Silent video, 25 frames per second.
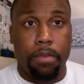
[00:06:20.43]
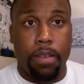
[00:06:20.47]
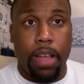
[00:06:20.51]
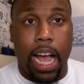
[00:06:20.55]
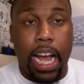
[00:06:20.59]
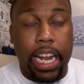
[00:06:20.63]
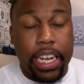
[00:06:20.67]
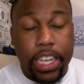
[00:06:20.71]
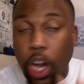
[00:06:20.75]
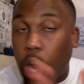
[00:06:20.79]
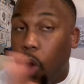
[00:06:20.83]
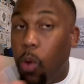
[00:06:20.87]

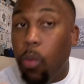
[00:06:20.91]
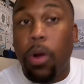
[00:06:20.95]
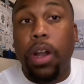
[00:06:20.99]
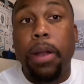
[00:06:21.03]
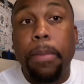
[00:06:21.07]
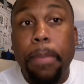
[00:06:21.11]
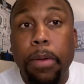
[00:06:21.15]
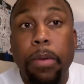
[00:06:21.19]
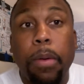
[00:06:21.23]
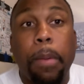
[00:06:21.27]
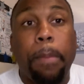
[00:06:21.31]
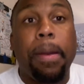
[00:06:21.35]
I don't want to
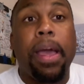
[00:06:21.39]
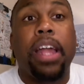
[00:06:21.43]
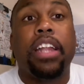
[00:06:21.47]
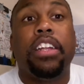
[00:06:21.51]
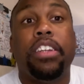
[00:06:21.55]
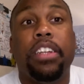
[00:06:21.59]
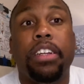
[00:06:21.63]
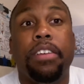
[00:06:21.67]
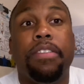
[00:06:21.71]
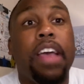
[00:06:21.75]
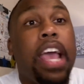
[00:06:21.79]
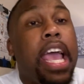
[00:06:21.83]
be
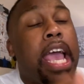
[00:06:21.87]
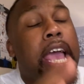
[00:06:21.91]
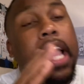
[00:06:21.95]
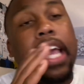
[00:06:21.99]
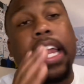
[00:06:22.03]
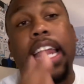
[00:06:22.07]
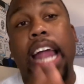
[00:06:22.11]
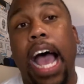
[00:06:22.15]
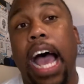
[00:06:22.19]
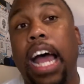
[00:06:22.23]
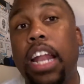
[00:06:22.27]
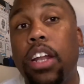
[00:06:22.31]
repetitive,
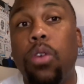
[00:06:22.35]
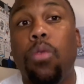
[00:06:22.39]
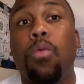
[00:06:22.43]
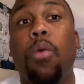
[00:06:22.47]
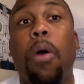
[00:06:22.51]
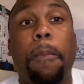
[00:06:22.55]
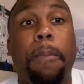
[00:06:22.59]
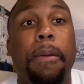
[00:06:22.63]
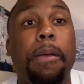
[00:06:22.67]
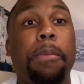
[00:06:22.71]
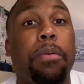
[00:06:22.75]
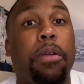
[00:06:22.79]
and I don't
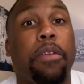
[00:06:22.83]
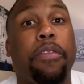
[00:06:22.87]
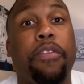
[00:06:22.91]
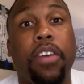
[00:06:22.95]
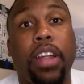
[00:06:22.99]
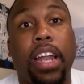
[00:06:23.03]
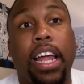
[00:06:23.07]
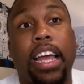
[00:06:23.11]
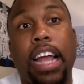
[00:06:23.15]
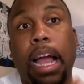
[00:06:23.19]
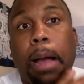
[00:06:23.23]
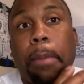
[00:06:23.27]
want people to
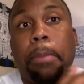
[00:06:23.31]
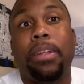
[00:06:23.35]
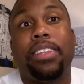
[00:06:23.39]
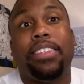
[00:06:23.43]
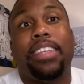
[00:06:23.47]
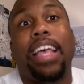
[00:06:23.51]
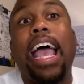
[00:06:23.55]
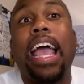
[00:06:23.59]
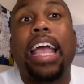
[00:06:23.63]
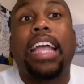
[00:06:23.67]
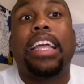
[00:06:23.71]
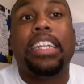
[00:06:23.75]
feel like I'm
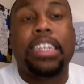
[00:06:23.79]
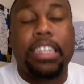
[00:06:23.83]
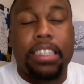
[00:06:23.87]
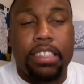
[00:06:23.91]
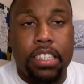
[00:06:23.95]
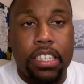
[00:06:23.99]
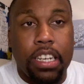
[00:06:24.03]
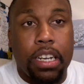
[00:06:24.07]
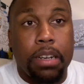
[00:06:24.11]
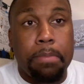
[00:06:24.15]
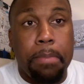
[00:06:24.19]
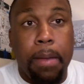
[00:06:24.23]
attacking this
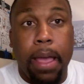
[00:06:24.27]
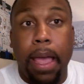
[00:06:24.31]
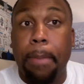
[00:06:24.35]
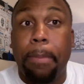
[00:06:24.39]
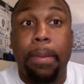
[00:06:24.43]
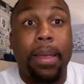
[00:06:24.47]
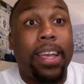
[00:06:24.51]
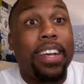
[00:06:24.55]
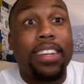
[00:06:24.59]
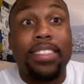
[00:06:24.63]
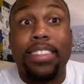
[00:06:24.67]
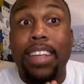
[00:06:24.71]
young man,
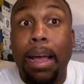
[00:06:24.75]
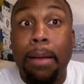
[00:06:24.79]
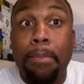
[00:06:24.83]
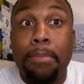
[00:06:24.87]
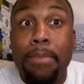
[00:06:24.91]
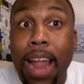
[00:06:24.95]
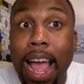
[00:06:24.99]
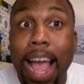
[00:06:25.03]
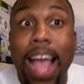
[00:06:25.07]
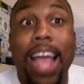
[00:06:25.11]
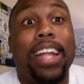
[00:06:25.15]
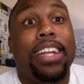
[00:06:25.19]
because I'm
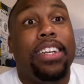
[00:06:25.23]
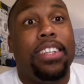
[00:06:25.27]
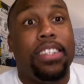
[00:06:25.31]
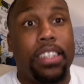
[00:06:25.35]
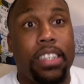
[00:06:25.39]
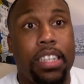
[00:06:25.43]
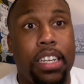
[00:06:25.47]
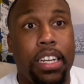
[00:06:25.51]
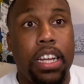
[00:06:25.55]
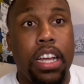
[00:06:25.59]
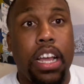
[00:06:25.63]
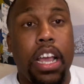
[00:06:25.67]
not.
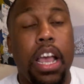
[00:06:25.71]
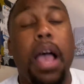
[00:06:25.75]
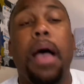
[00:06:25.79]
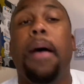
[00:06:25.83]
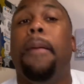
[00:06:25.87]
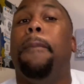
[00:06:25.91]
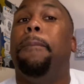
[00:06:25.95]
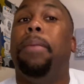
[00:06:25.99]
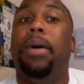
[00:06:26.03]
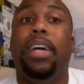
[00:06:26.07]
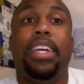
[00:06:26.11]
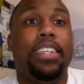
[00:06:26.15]

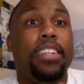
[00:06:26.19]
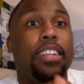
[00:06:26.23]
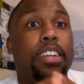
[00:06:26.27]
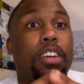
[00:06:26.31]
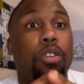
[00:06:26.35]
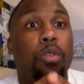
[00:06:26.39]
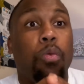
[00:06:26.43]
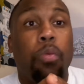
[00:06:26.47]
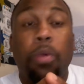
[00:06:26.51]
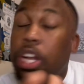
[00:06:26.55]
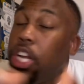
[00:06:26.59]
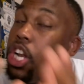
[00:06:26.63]
But
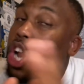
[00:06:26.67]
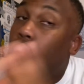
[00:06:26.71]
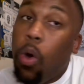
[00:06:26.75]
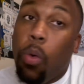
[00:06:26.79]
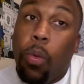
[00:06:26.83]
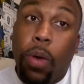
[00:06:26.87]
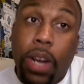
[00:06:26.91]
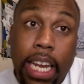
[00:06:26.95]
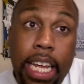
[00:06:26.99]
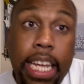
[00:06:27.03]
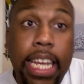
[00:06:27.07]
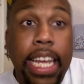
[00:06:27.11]
we know
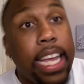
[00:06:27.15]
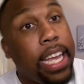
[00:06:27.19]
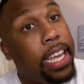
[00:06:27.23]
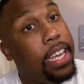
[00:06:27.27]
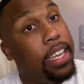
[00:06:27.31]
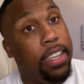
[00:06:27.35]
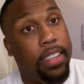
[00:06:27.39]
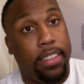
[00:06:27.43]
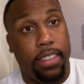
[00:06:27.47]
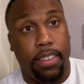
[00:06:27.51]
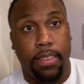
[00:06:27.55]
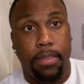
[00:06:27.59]
what he
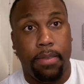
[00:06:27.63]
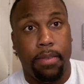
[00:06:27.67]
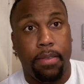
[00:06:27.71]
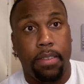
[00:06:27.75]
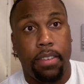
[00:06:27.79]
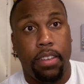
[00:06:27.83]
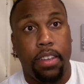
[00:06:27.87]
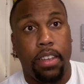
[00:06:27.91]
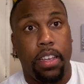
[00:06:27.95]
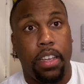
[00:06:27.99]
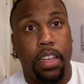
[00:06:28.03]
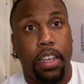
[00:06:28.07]
is,
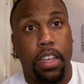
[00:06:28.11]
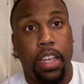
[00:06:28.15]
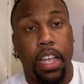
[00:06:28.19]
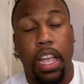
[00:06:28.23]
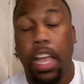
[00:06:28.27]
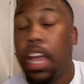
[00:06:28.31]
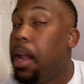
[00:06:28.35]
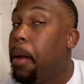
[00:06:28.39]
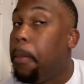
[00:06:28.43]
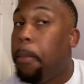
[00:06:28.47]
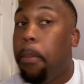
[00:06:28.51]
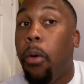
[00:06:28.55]

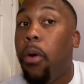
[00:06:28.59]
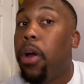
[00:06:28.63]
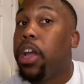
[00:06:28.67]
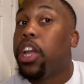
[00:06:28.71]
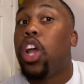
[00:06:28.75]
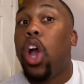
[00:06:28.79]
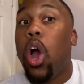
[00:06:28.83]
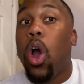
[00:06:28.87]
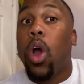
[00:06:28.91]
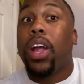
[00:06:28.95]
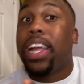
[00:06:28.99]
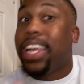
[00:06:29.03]
and a point
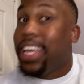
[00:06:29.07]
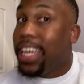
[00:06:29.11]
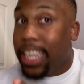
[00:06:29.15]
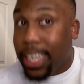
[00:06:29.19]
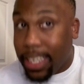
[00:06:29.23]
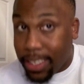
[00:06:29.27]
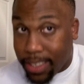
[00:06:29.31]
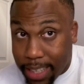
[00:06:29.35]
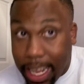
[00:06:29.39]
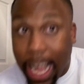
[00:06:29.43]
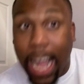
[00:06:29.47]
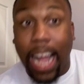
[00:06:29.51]
guard he
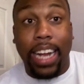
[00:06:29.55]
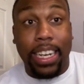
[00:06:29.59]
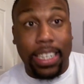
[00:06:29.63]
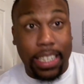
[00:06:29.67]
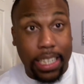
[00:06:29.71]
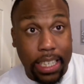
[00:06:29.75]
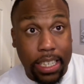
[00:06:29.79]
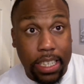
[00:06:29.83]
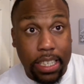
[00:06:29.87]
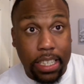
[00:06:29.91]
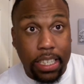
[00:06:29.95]
is not.